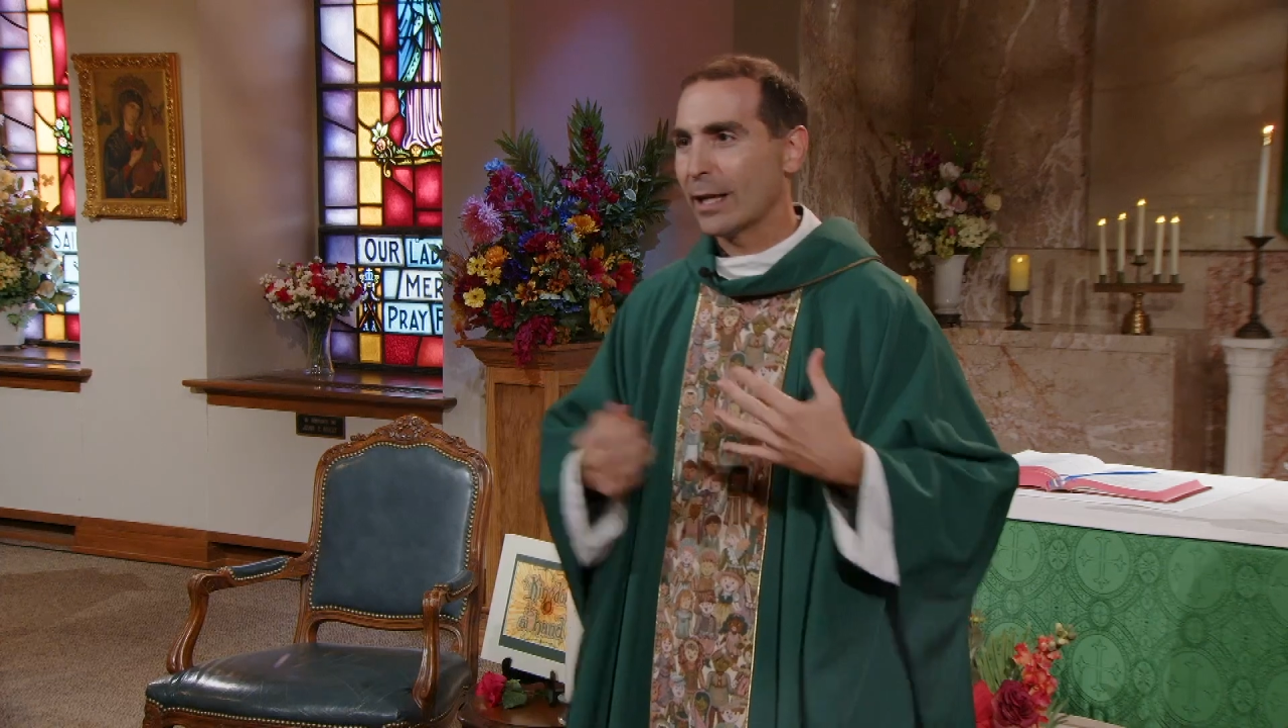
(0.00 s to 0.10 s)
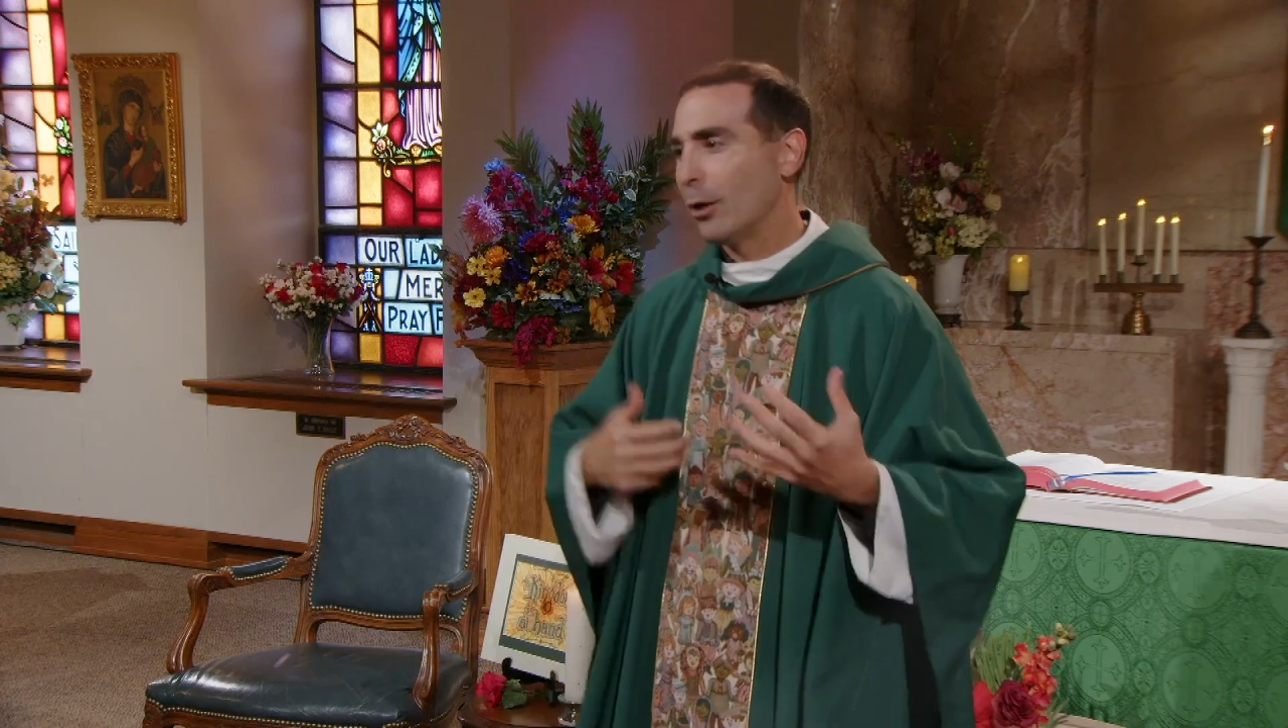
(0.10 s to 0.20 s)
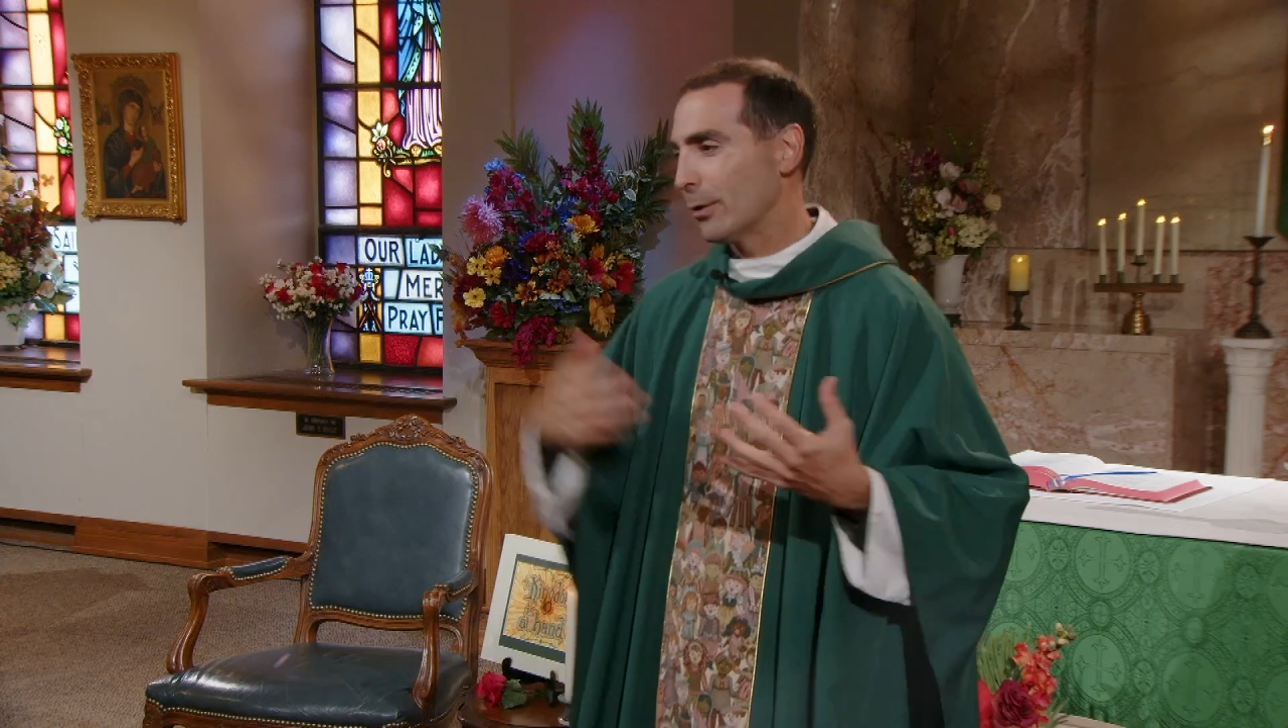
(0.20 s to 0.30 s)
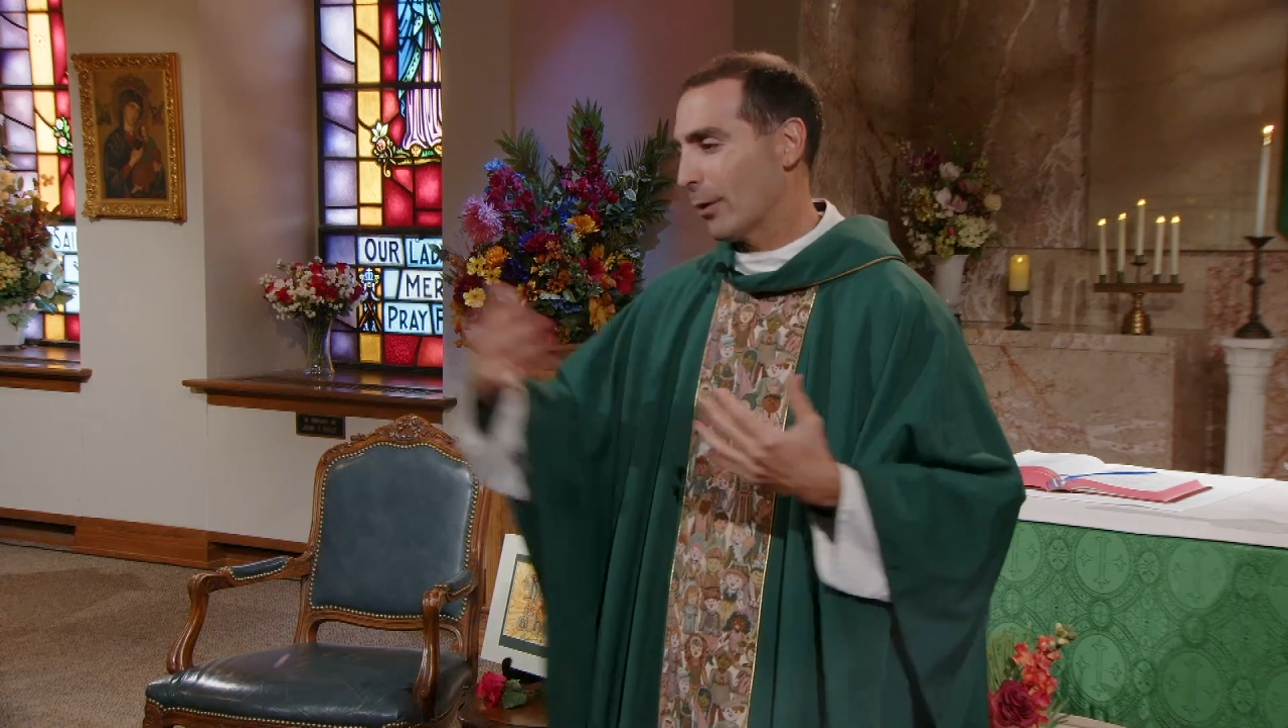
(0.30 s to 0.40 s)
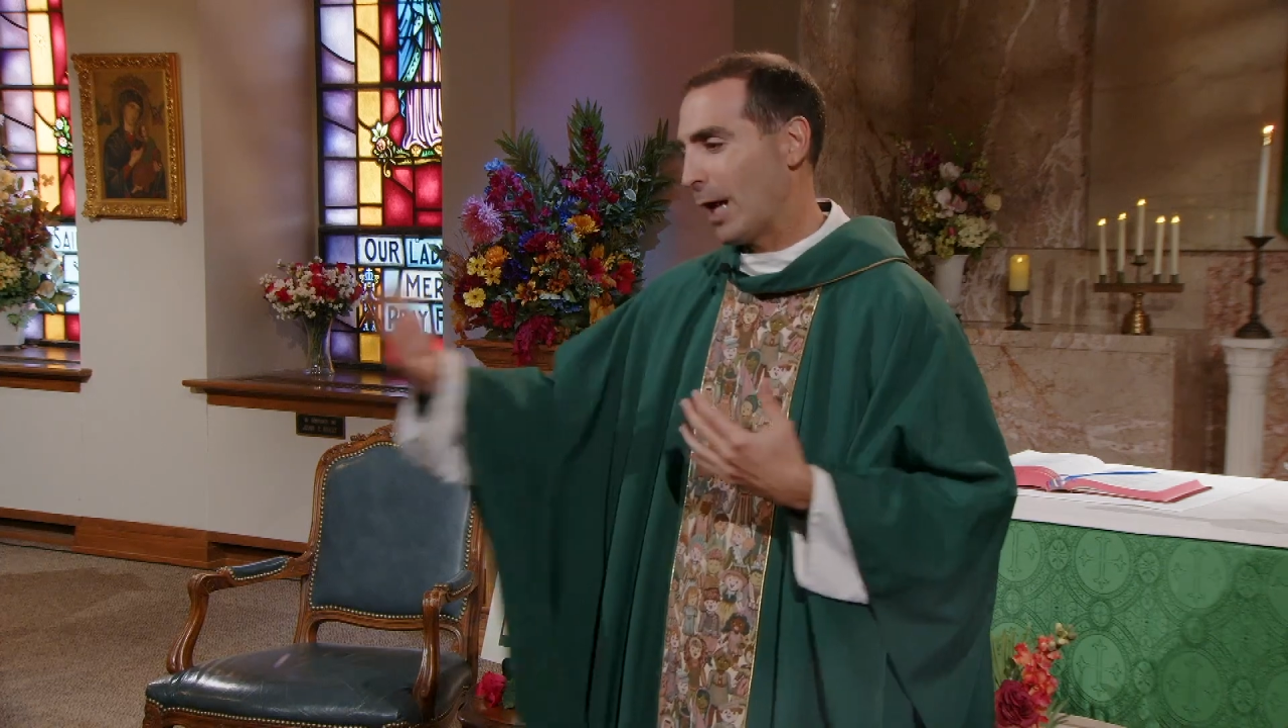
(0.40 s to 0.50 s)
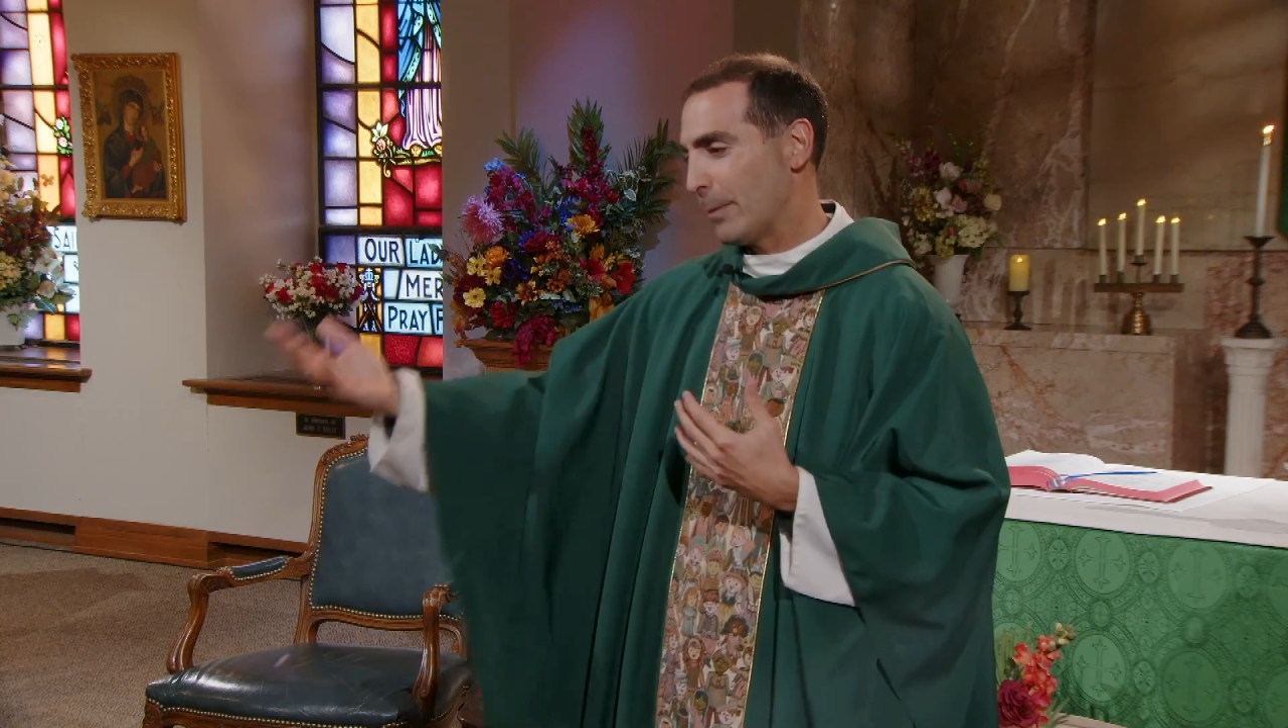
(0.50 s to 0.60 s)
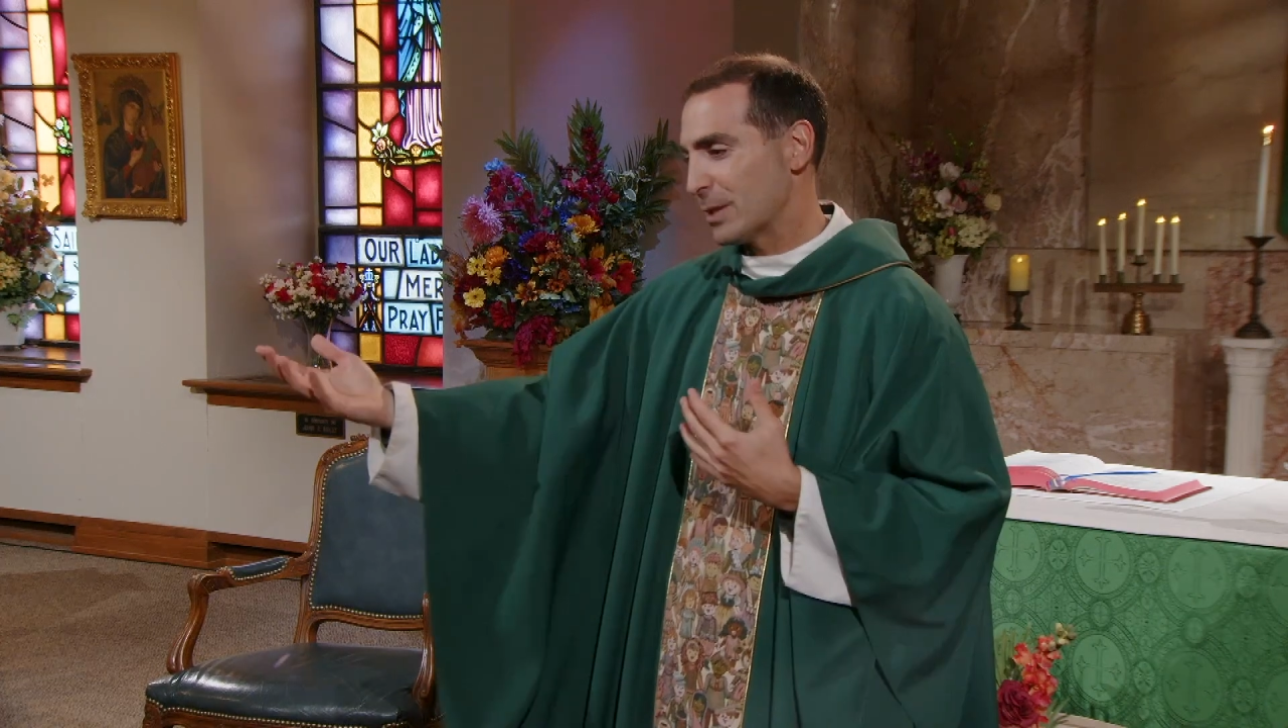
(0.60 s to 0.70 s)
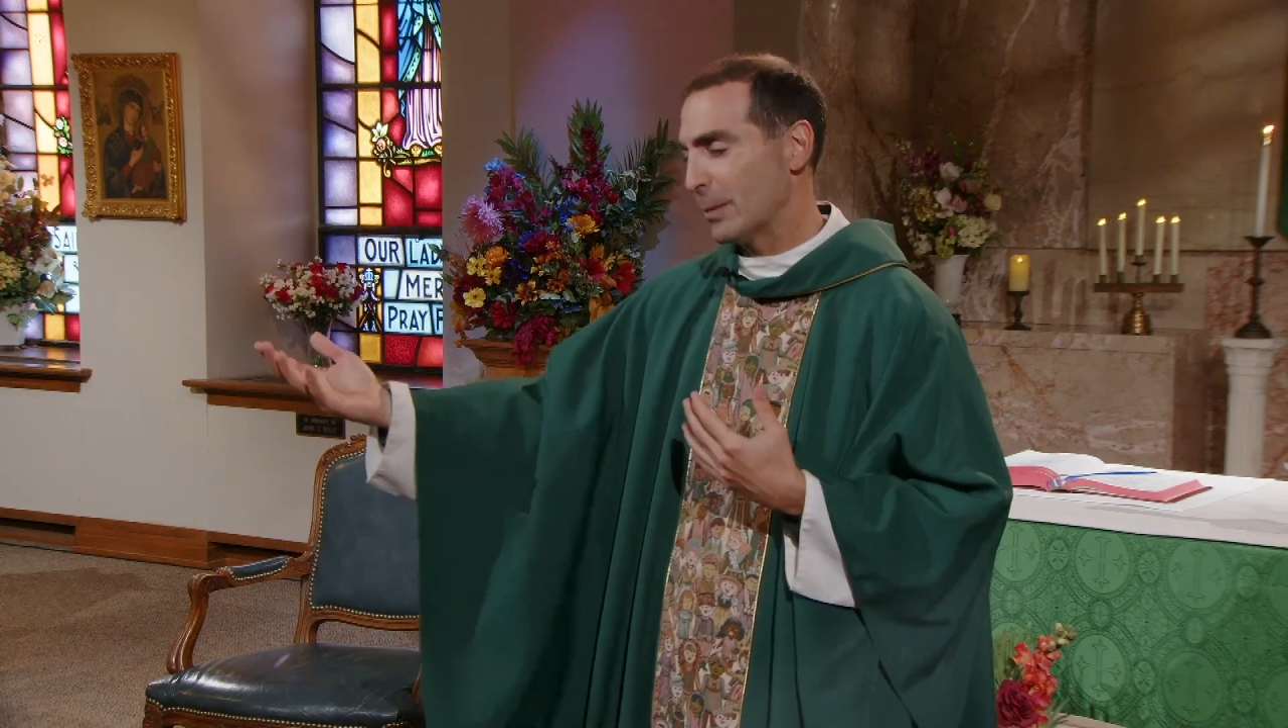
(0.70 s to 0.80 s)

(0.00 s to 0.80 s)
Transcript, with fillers: And oh, there happens